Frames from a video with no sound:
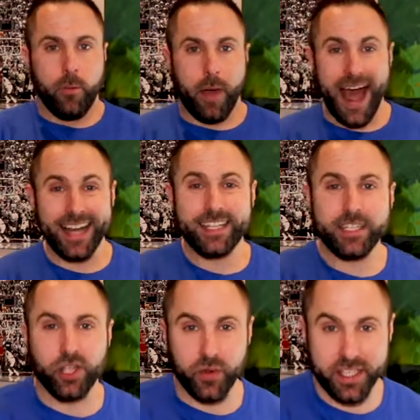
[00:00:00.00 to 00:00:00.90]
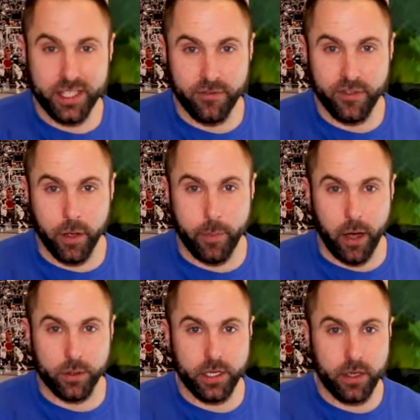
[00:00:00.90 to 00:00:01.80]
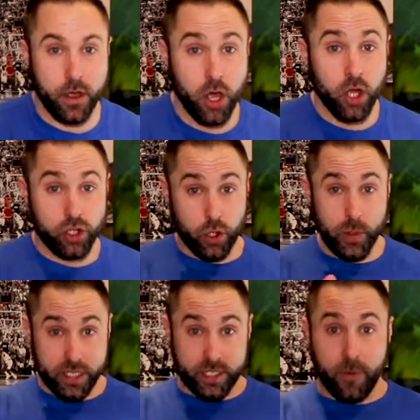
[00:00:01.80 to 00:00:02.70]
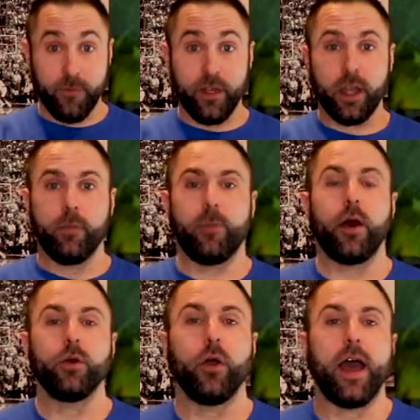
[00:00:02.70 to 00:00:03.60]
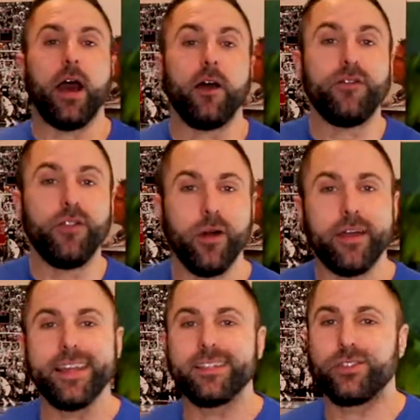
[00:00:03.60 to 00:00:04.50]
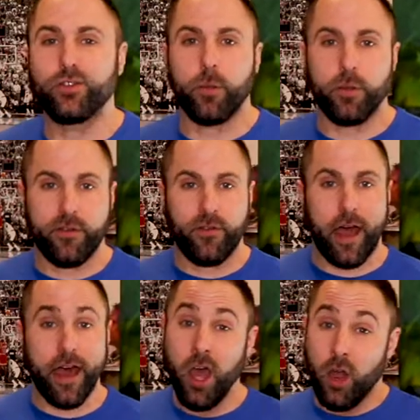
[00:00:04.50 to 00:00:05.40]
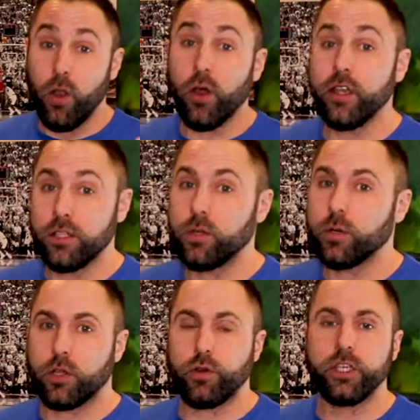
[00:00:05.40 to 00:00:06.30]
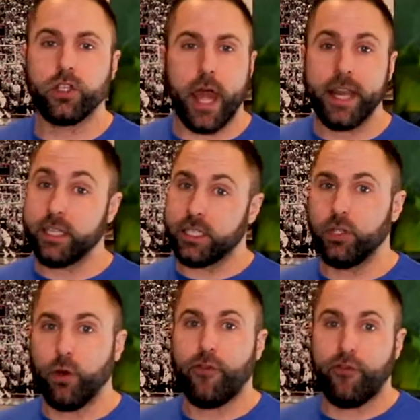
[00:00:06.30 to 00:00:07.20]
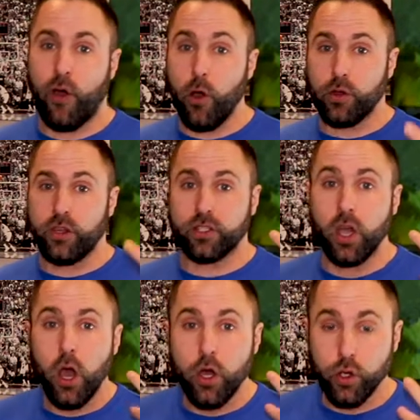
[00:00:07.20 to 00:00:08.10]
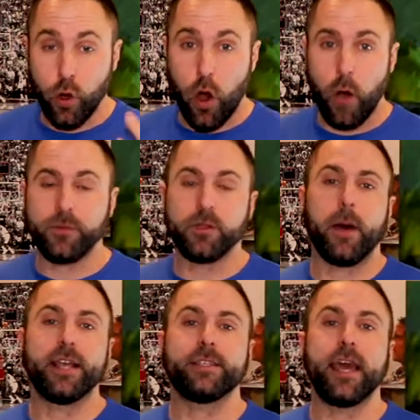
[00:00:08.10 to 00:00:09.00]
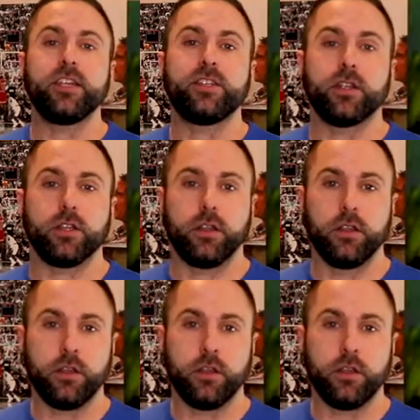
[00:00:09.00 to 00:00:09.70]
But actually doing something about it, doing something about your health, looking to drop the fat, looking to increase your energy, your focus, your optimization,